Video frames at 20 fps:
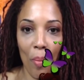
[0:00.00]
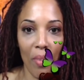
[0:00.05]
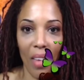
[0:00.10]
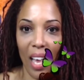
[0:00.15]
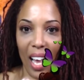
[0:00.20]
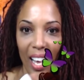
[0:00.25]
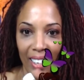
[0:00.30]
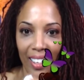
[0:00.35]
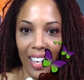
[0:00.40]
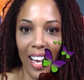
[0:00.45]

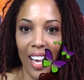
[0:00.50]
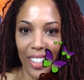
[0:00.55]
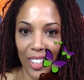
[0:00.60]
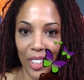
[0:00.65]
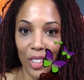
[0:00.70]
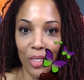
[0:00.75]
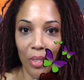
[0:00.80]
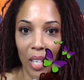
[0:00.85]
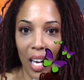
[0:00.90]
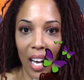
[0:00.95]
I lie to
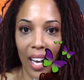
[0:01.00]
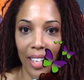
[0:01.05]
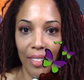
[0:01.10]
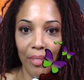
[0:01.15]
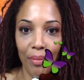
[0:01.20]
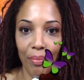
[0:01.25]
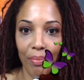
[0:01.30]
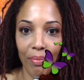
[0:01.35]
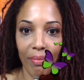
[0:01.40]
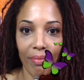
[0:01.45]
you not.
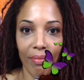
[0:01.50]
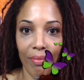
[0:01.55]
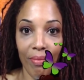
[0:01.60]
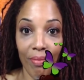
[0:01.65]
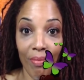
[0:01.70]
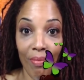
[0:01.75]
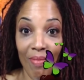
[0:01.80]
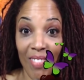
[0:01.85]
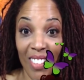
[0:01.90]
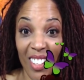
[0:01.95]

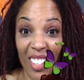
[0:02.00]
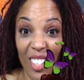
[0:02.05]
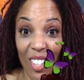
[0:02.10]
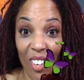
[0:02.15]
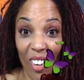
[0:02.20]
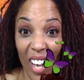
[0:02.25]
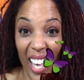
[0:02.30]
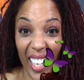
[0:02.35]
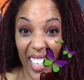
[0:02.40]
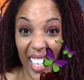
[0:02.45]
You
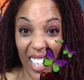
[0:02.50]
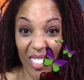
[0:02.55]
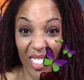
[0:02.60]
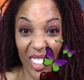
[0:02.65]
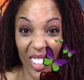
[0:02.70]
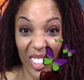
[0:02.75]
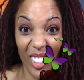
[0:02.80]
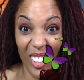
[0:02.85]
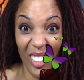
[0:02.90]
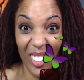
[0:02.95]
know how like
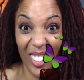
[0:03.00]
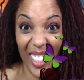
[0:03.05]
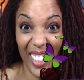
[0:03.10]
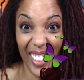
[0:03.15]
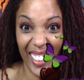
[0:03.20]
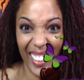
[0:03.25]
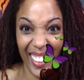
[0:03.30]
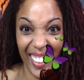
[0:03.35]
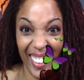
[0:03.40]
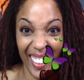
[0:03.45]
when you do
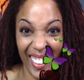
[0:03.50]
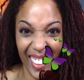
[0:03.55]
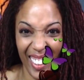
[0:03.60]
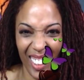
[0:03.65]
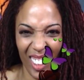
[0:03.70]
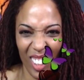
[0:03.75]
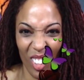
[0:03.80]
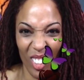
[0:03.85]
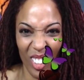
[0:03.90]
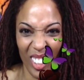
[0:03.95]
this,
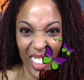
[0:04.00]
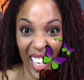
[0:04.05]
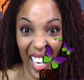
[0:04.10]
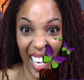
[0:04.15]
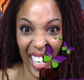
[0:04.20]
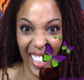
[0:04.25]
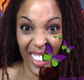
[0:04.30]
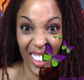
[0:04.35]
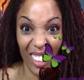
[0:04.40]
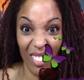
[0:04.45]
those
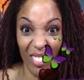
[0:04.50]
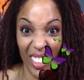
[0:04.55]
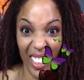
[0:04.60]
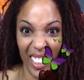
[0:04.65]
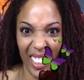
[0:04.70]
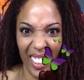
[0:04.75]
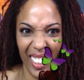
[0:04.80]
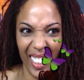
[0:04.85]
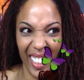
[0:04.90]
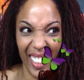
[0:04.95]
lines
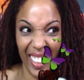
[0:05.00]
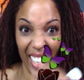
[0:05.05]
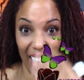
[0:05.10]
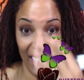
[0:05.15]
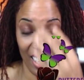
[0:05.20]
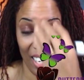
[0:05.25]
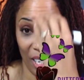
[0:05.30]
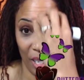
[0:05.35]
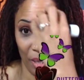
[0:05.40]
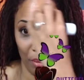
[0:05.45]
eventually, they
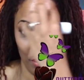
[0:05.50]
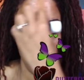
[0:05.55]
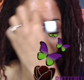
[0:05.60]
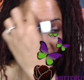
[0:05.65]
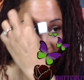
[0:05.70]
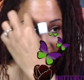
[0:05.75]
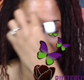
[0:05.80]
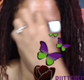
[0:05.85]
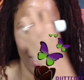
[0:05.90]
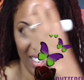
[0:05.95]
come
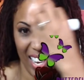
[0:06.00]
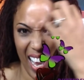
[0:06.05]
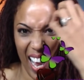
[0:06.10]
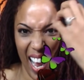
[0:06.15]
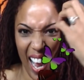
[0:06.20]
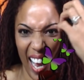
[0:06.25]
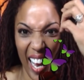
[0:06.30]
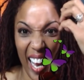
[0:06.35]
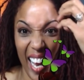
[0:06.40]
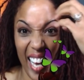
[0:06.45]
here.
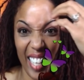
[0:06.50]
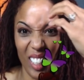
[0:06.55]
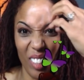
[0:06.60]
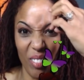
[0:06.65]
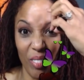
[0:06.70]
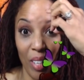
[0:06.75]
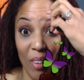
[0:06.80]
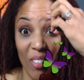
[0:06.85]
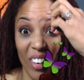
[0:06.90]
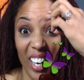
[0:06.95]
I had
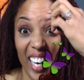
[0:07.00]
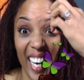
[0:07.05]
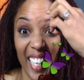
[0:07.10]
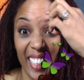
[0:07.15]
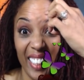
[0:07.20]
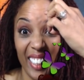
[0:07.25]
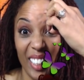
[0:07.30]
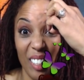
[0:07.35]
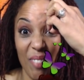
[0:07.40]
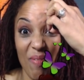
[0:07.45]
them, they were
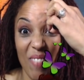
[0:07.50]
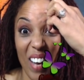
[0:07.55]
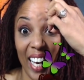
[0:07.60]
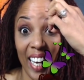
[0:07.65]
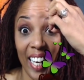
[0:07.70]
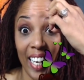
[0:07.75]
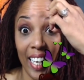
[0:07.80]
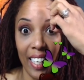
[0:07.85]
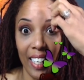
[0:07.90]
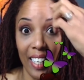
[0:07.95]
etched in my
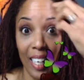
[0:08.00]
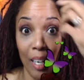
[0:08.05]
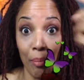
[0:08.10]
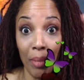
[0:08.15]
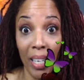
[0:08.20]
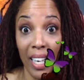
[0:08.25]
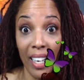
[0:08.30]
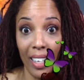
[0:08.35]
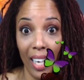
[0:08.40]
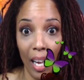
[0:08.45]
head, and I'm
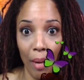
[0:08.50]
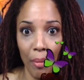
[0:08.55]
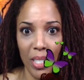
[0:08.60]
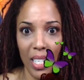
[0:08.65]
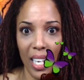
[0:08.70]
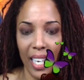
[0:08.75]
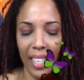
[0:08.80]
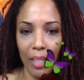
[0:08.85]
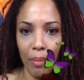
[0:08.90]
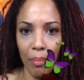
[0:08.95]
like, I was
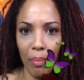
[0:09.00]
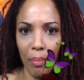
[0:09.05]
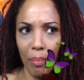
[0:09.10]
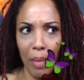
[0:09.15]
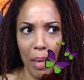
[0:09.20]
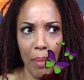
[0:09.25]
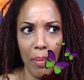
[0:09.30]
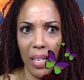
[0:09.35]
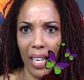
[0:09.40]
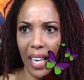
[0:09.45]
like in
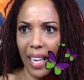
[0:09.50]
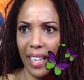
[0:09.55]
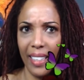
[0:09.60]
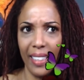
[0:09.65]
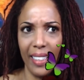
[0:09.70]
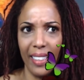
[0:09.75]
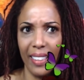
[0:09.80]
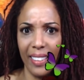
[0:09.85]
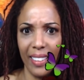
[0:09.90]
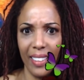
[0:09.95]
maybe like
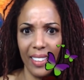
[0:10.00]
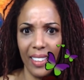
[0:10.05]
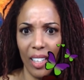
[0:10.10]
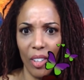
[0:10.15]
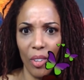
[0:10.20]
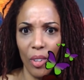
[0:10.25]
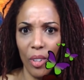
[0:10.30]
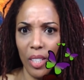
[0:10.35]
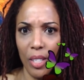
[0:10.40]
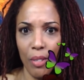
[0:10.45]

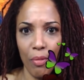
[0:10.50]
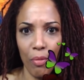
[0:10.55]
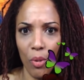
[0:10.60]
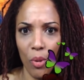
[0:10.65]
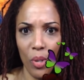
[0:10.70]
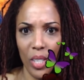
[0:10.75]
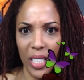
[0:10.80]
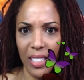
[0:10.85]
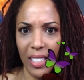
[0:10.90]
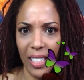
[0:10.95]
early
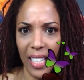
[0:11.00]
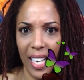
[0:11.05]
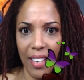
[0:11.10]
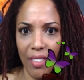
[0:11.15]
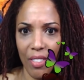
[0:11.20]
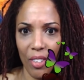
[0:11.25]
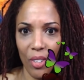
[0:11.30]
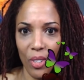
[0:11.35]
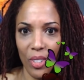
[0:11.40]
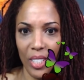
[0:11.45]
40s,
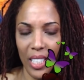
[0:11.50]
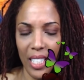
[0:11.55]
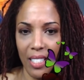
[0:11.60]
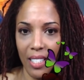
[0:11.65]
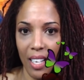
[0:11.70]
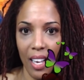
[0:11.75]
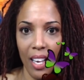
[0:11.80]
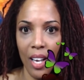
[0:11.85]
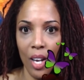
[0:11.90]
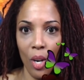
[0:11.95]
late
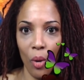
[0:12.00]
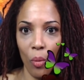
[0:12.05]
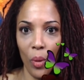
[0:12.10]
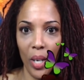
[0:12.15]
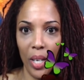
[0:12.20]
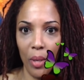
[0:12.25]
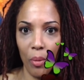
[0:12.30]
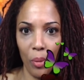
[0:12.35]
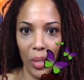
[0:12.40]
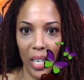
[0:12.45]
30s
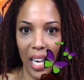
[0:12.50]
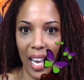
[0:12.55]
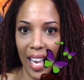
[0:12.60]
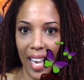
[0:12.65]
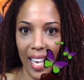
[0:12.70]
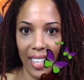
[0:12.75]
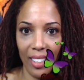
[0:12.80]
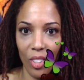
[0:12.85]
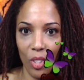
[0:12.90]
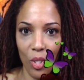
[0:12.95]
when I
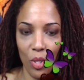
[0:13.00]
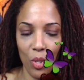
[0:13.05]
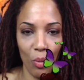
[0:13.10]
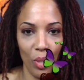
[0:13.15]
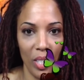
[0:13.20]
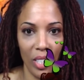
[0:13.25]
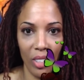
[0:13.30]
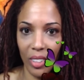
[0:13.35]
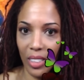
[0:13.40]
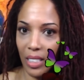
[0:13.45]
had those
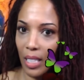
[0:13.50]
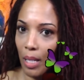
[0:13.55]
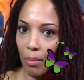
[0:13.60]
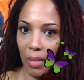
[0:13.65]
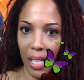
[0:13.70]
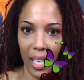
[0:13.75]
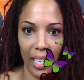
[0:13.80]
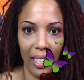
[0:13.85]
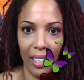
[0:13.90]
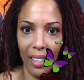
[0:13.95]
wrinkles, and I'm
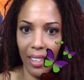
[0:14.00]
like,